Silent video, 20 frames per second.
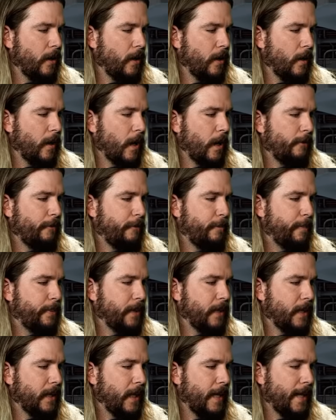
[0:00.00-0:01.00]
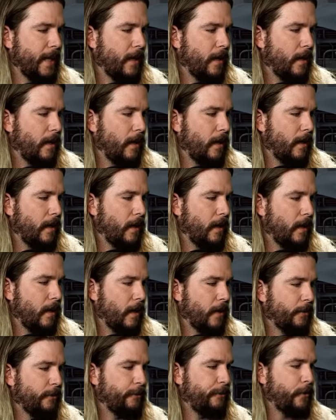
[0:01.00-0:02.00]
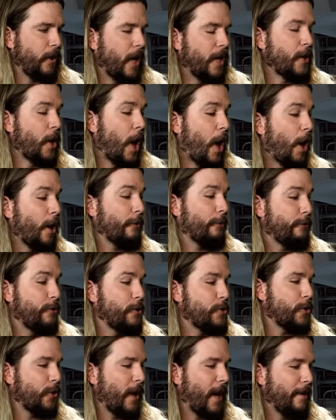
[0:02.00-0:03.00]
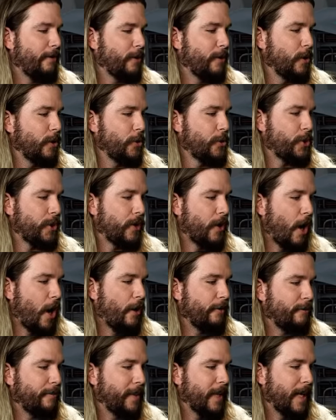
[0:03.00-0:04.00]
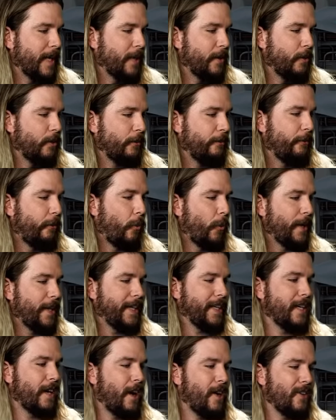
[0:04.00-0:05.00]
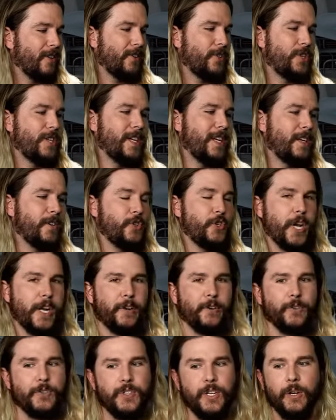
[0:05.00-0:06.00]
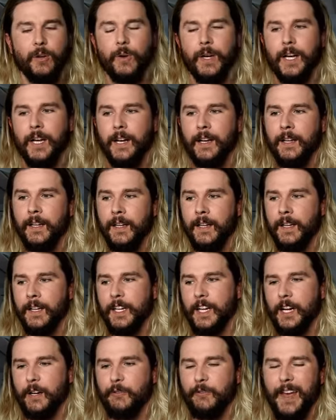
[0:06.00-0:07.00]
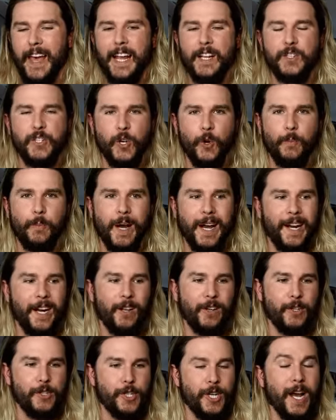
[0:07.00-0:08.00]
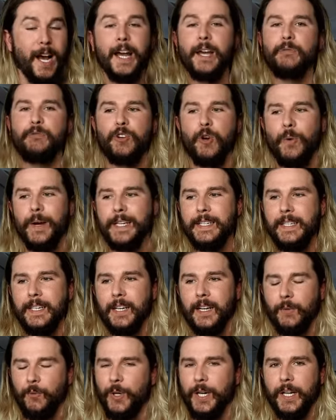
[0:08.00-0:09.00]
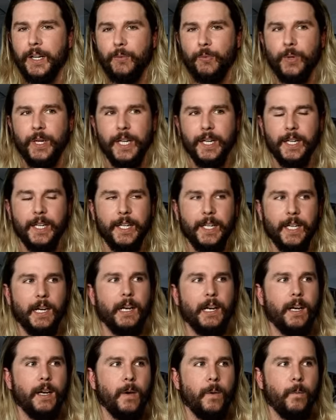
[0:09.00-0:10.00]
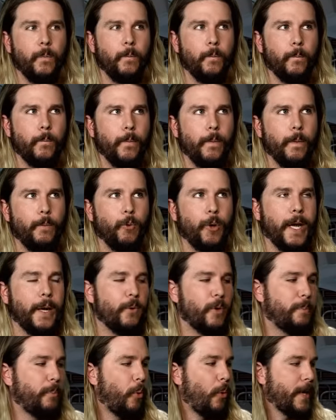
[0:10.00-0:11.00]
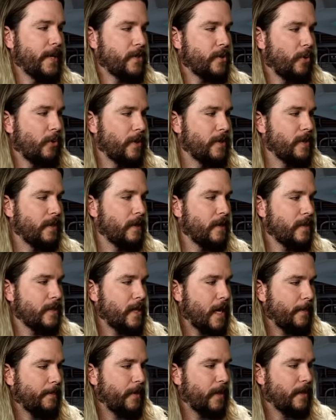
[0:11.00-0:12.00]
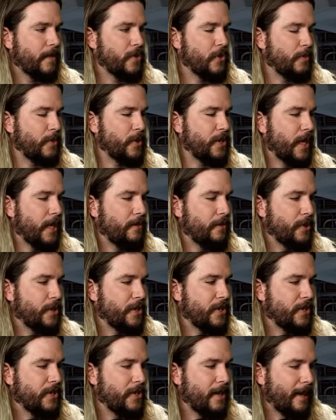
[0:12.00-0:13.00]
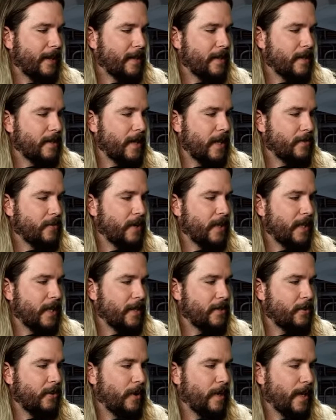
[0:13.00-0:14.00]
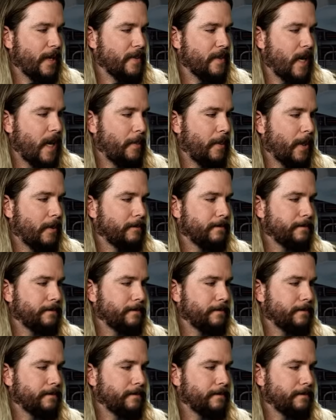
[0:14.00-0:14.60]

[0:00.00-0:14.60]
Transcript: of plant on the on our future evolution, off-planet or void ecology in general. So, uh, kind of exobiology. I have no idea what I what I uh, what I would point towards. And let's stop the super chats for just a second as we can get to our next topic.